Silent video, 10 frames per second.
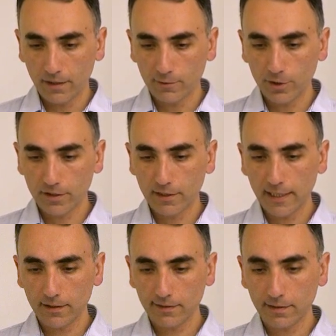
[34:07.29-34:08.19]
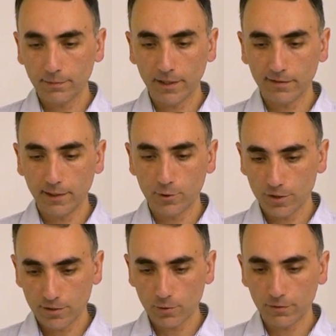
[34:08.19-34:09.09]
So it got some
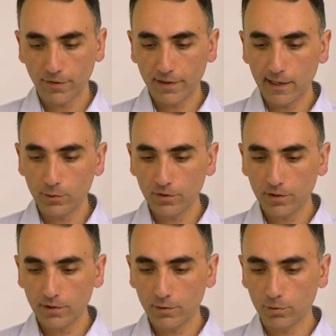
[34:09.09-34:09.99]
extensions, over 1,000.